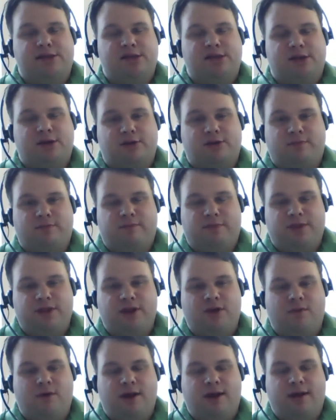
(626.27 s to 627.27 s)
So you
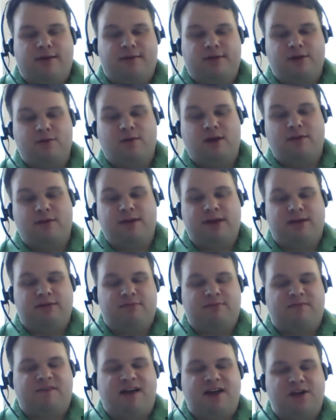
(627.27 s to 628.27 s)
want to be
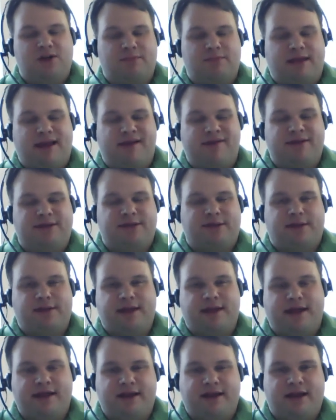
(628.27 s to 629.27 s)
able to find your balance on
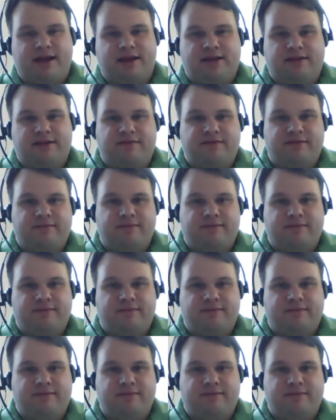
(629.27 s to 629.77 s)
that kind of.